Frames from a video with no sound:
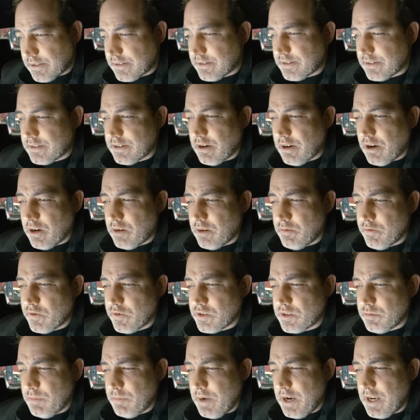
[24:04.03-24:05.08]
is auto
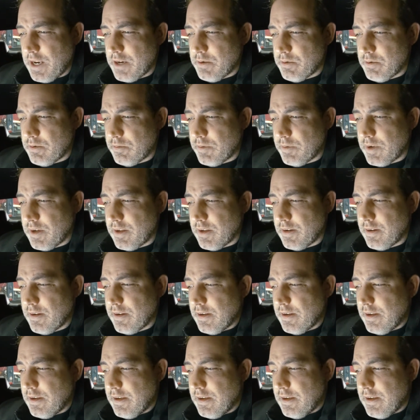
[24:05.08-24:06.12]
versus manual, but
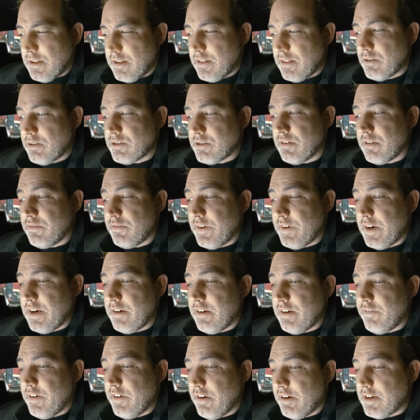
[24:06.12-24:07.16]
there's a
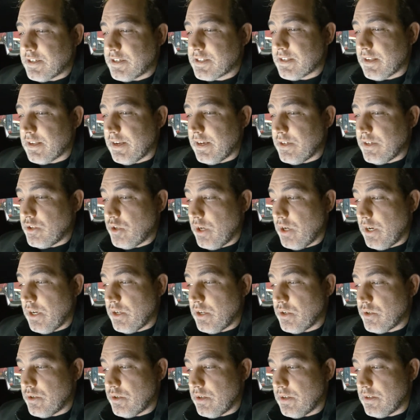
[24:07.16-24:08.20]
very slight
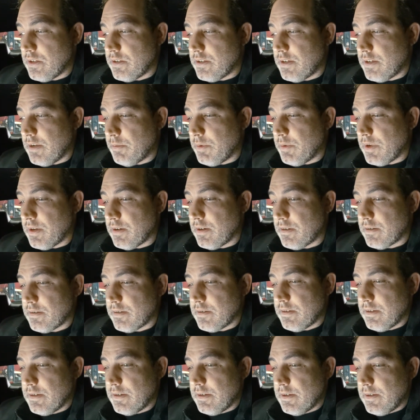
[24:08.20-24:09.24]
change in tipping.
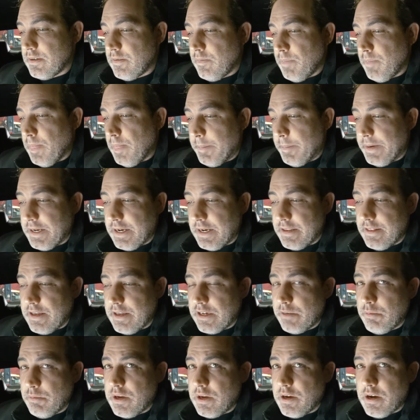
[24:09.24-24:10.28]
But again, that
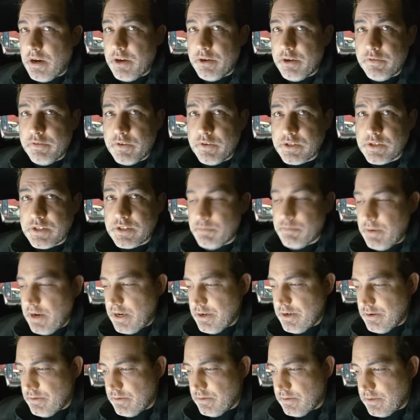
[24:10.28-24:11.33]
could be auto versus
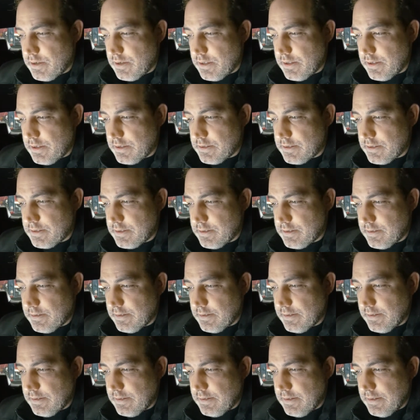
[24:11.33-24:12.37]
manual on this.
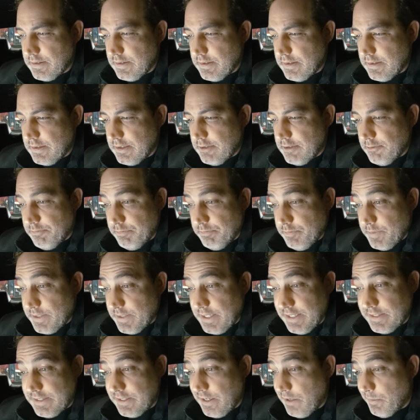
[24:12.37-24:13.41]

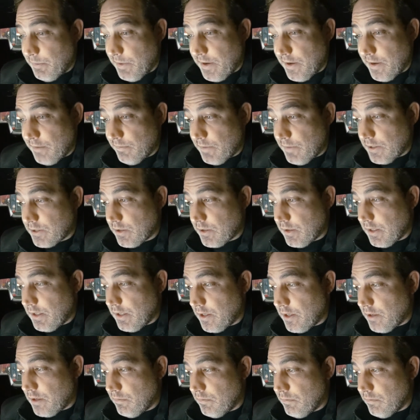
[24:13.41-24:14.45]
That's it, man. That's all they did.